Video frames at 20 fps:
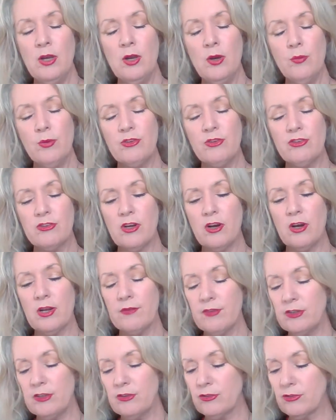which is kind
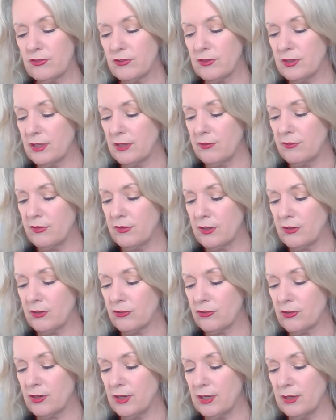of interesting given that
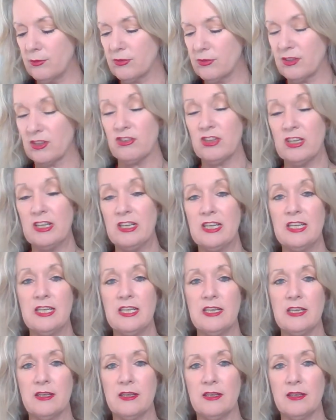Australia was actually
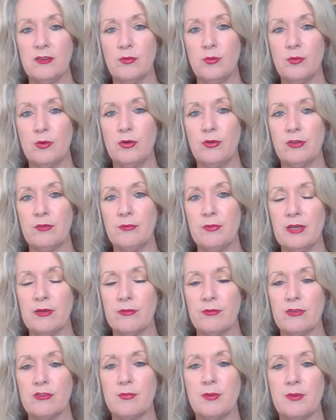leading the world in many
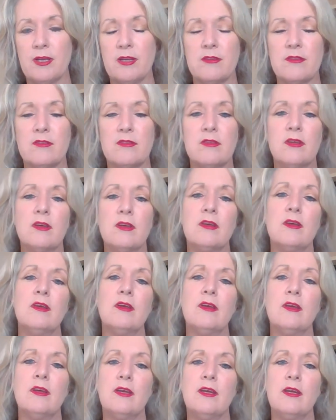respects
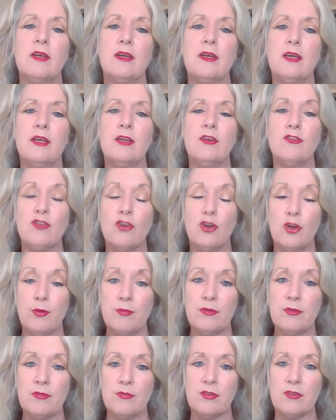in
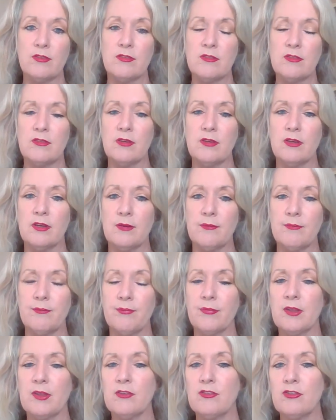terms of its
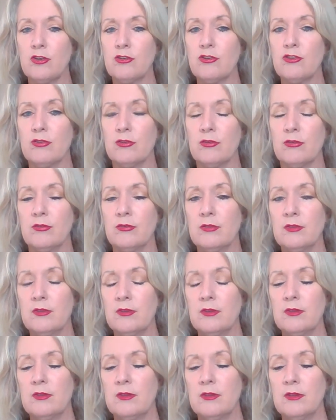social
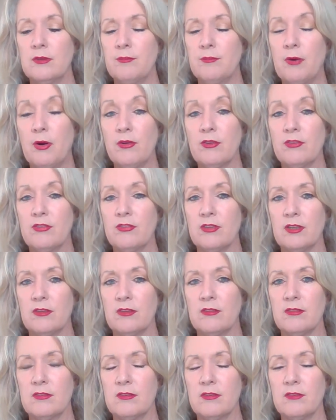
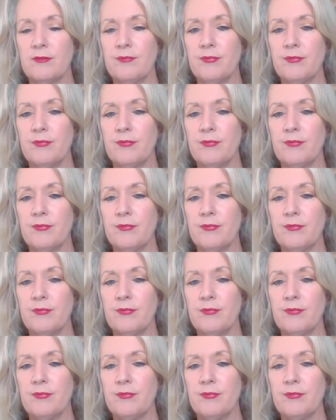policies.